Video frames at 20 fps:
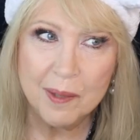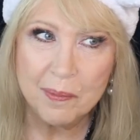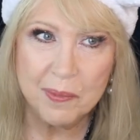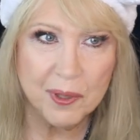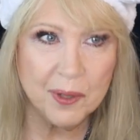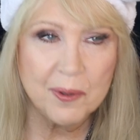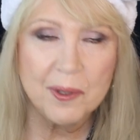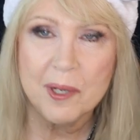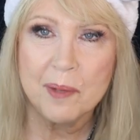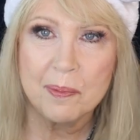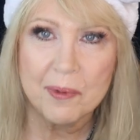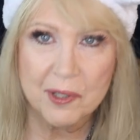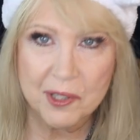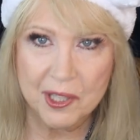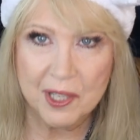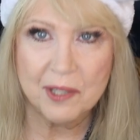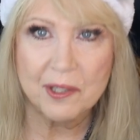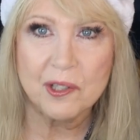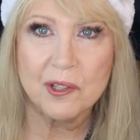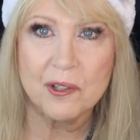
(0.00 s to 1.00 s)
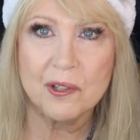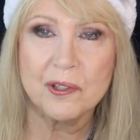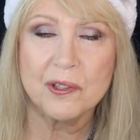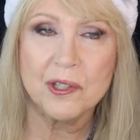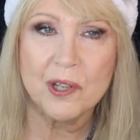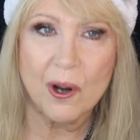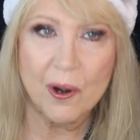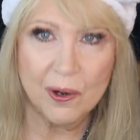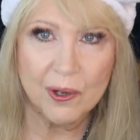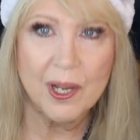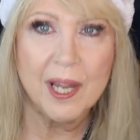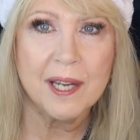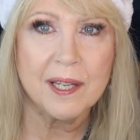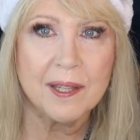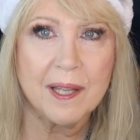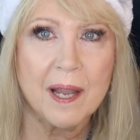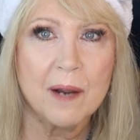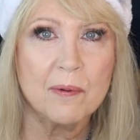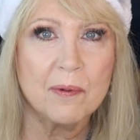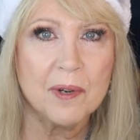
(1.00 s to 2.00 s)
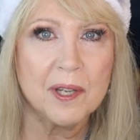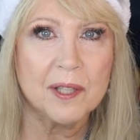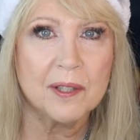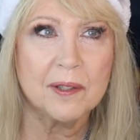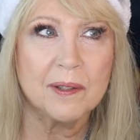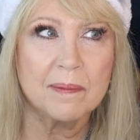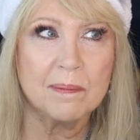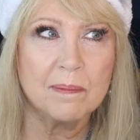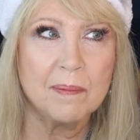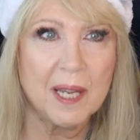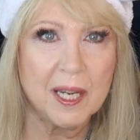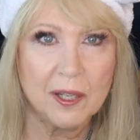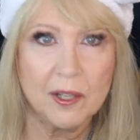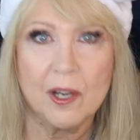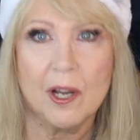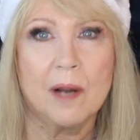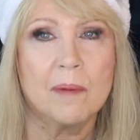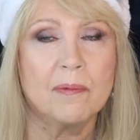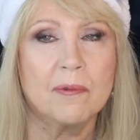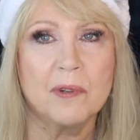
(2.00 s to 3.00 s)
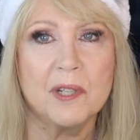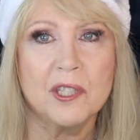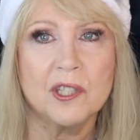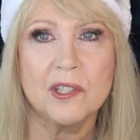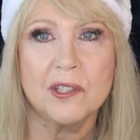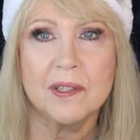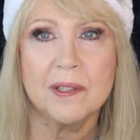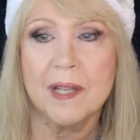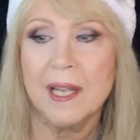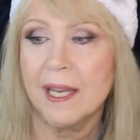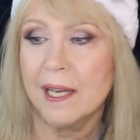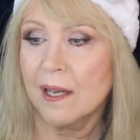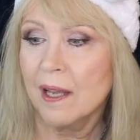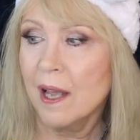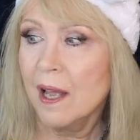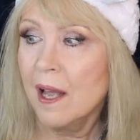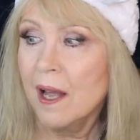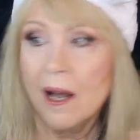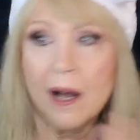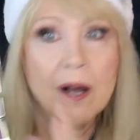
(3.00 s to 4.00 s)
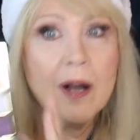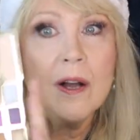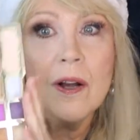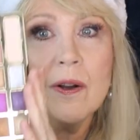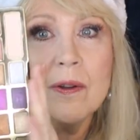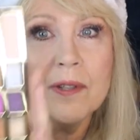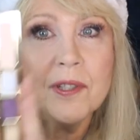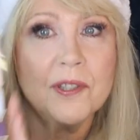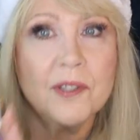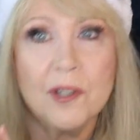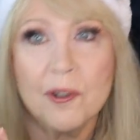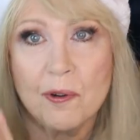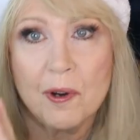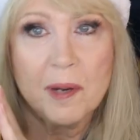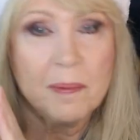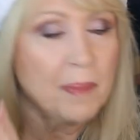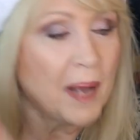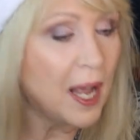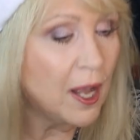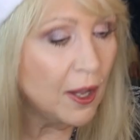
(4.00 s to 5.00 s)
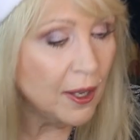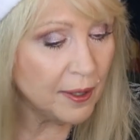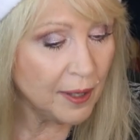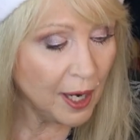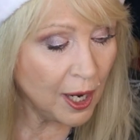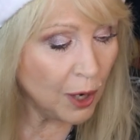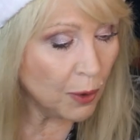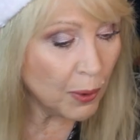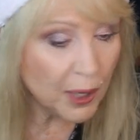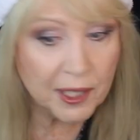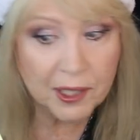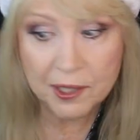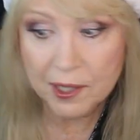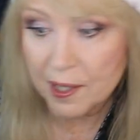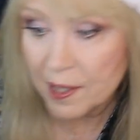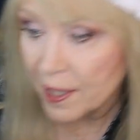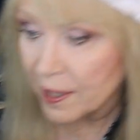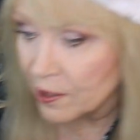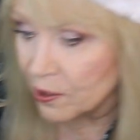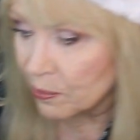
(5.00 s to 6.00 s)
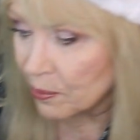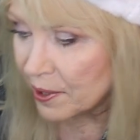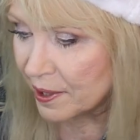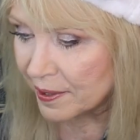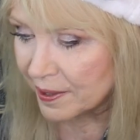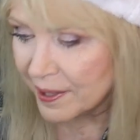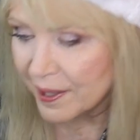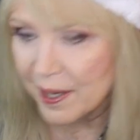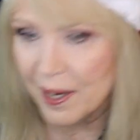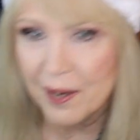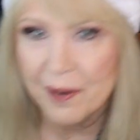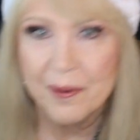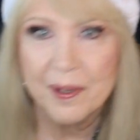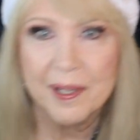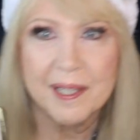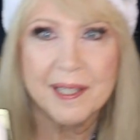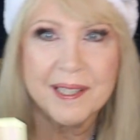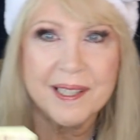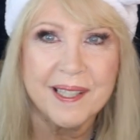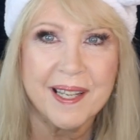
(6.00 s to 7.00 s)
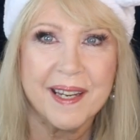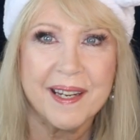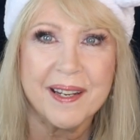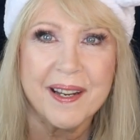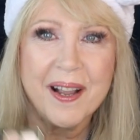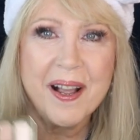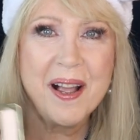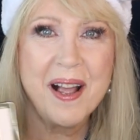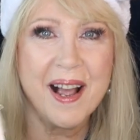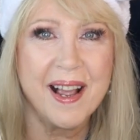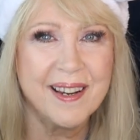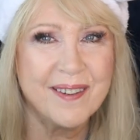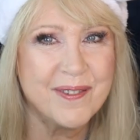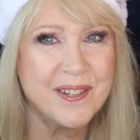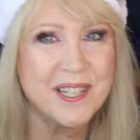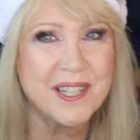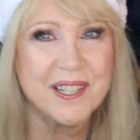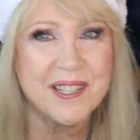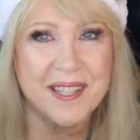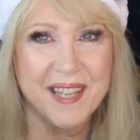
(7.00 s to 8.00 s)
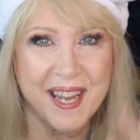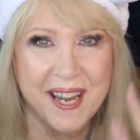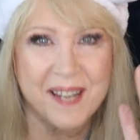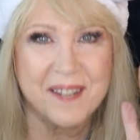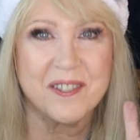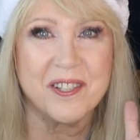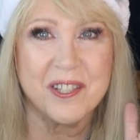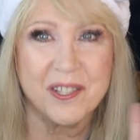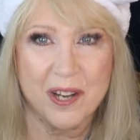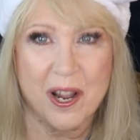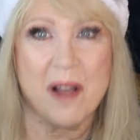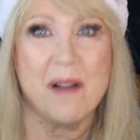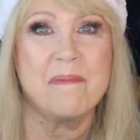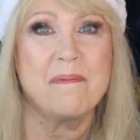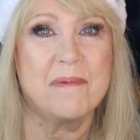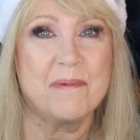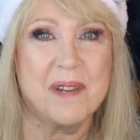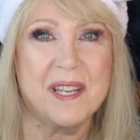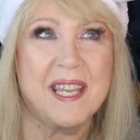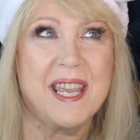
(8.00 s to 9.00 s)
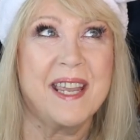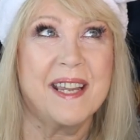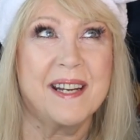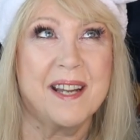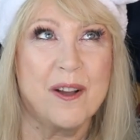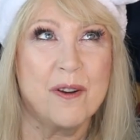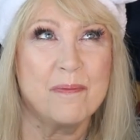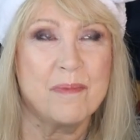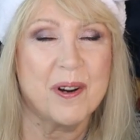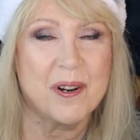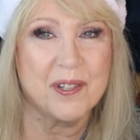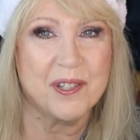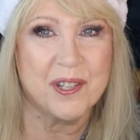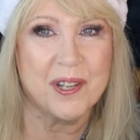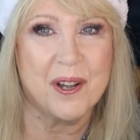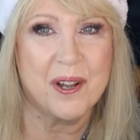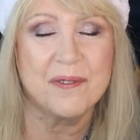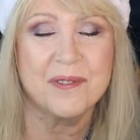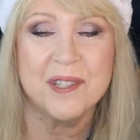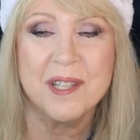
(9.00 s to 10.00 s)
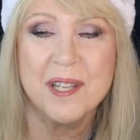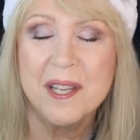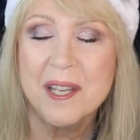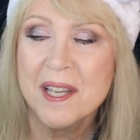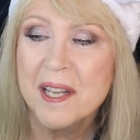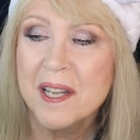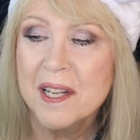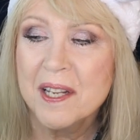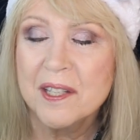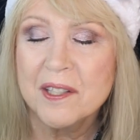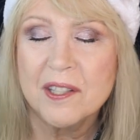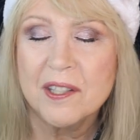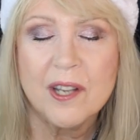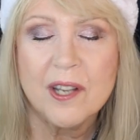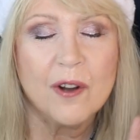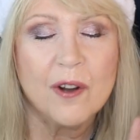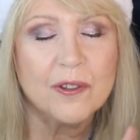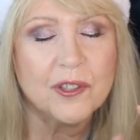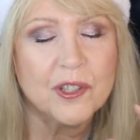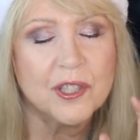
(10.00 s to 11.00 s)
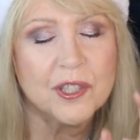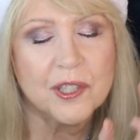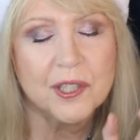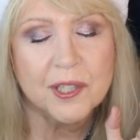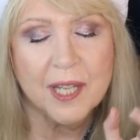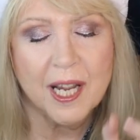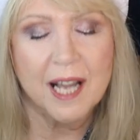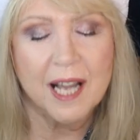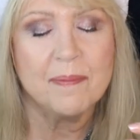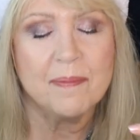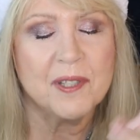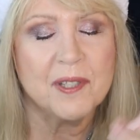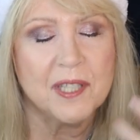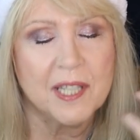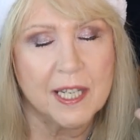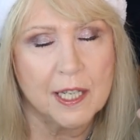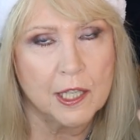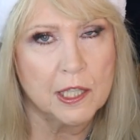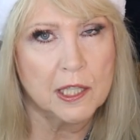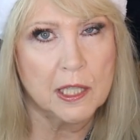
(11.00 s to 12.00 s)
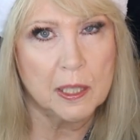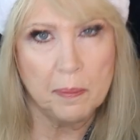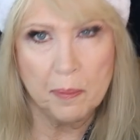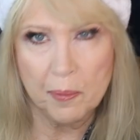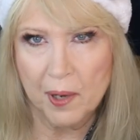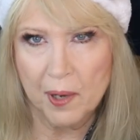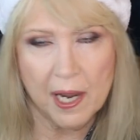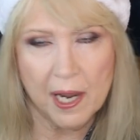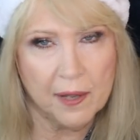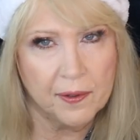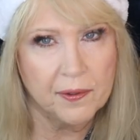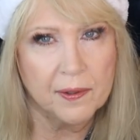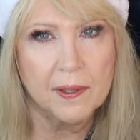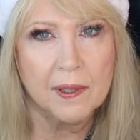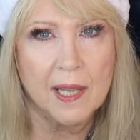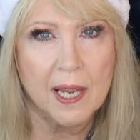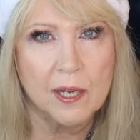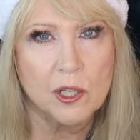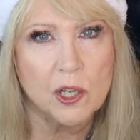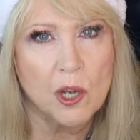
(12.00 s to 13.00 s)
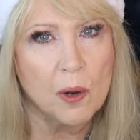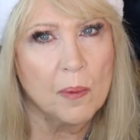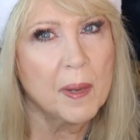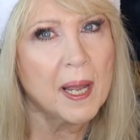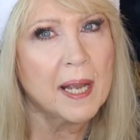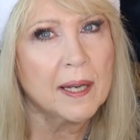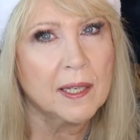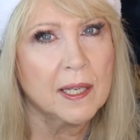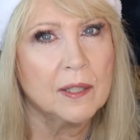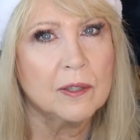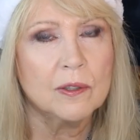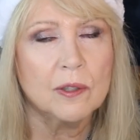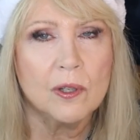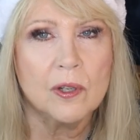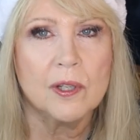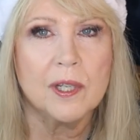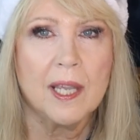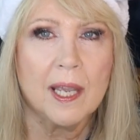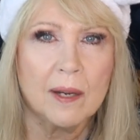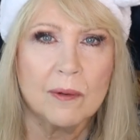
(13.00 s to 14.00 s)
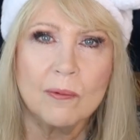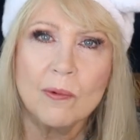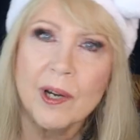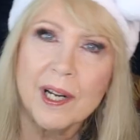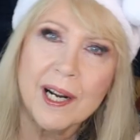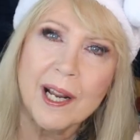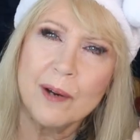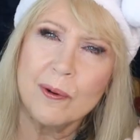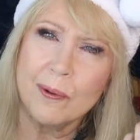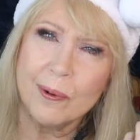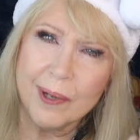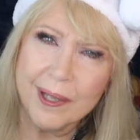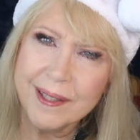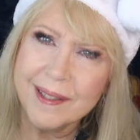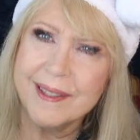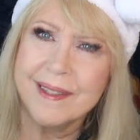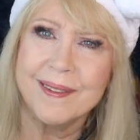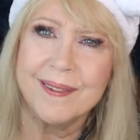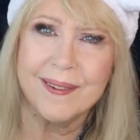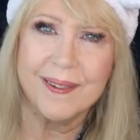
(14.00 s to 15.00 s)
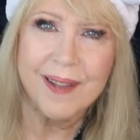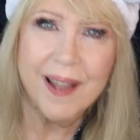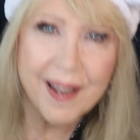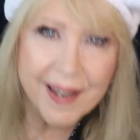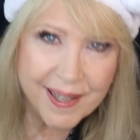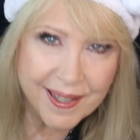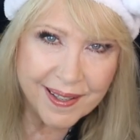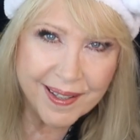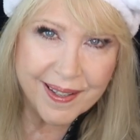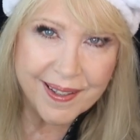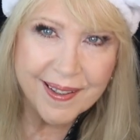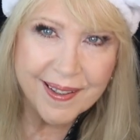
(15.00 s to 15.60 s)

beauty presenters are like that with makeup. We just like, oh, this is a great palette, what's the next one, you know, and it's like we just can't stop, we can't help ourselves. So to stop and take a deep breath and go back and look at what I really like,